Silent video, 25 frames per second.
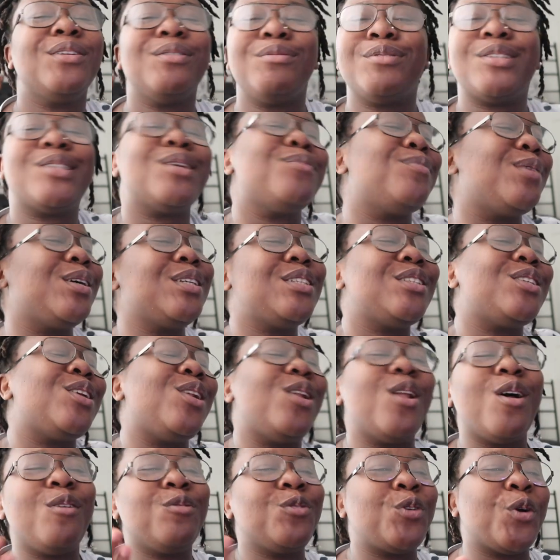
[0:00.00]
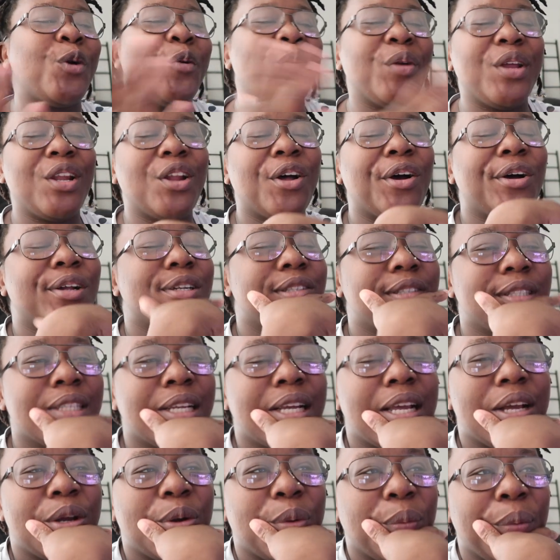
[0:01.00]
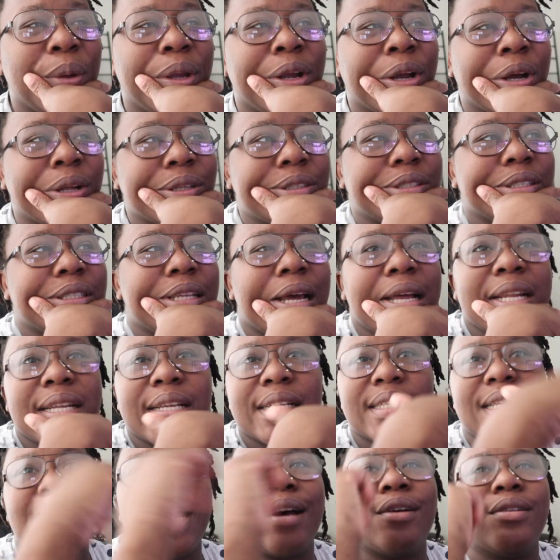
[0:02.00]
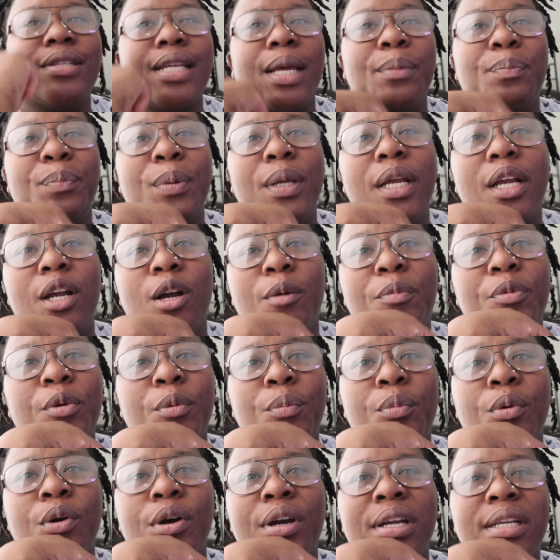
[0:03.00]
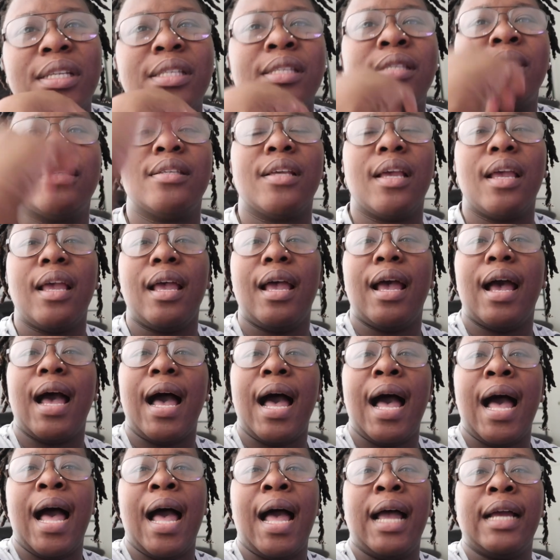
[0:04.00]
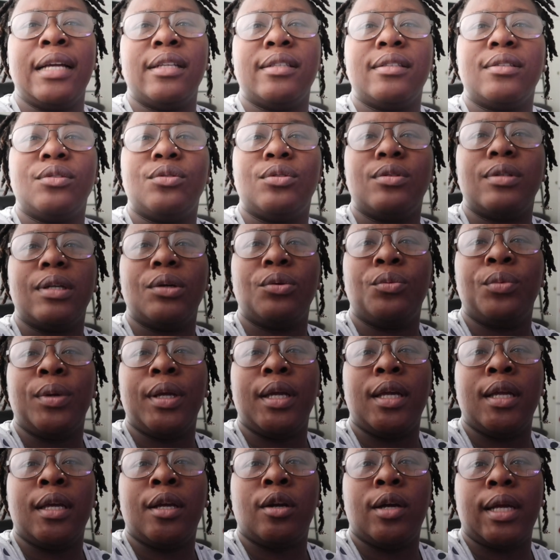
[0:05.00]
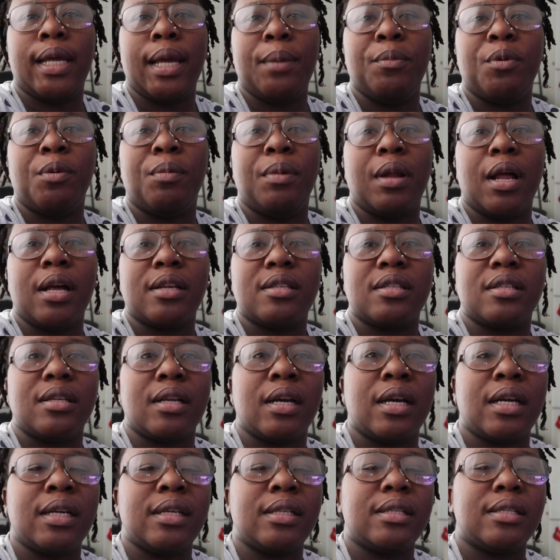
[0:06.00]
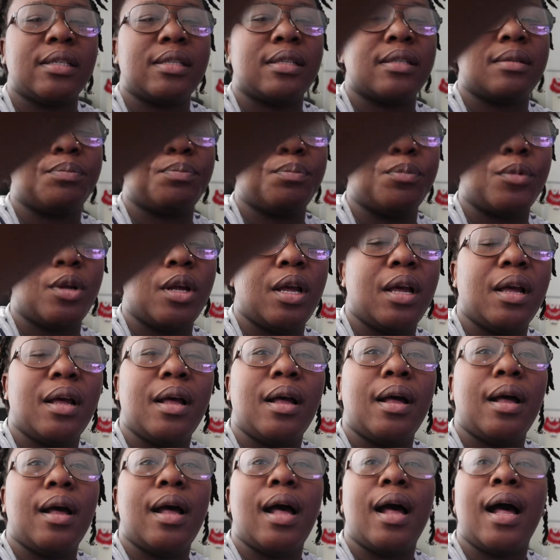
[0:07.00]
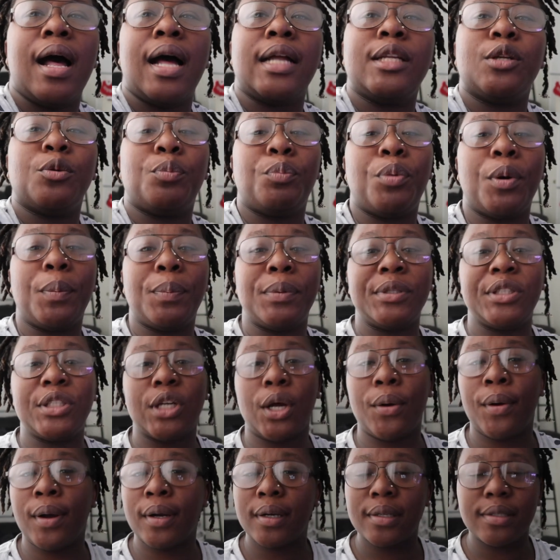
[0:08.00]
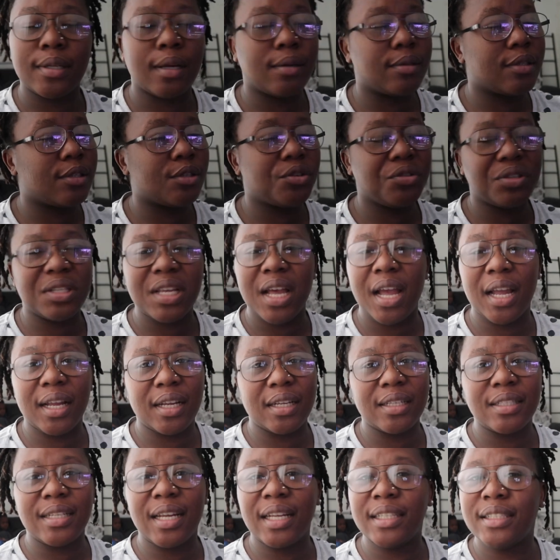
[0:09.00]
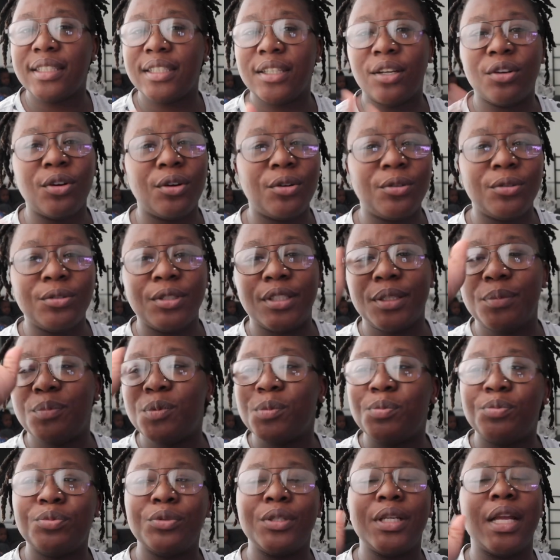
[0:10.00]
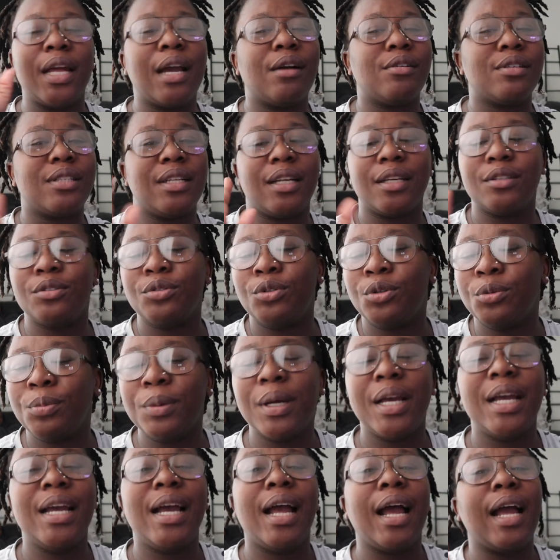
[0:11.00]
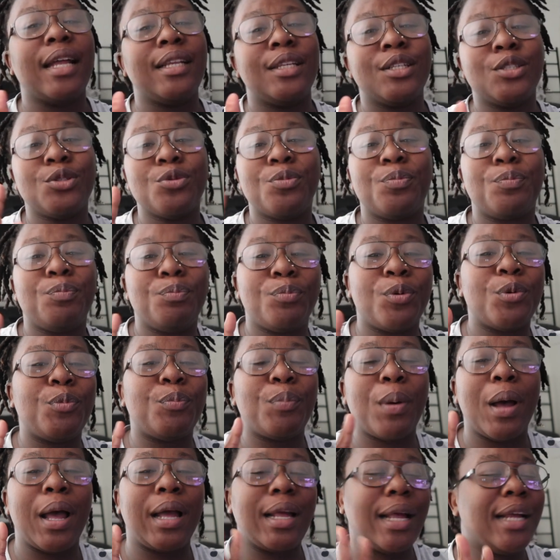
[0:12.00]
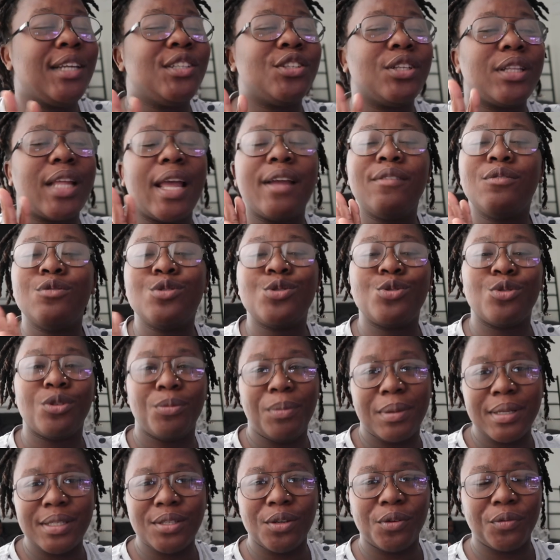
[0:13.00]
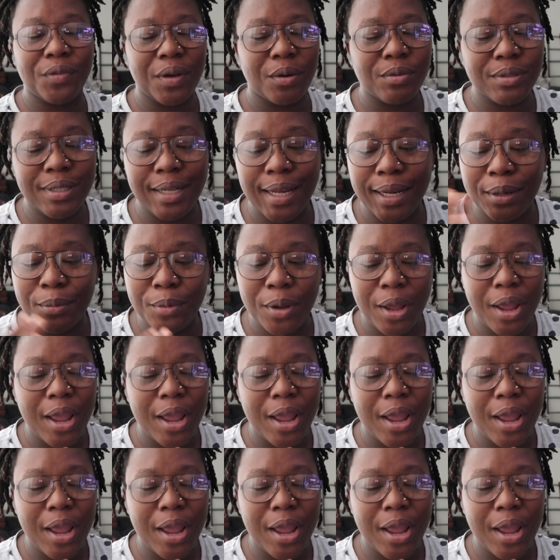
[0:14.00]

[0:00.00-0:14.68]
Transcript: so much love going on we got to Dana's house I pick up the boys and we came home last night had a proper shower because I was so tired and the all the people there I was like nope I need to proper and shut I even soaked myself I was like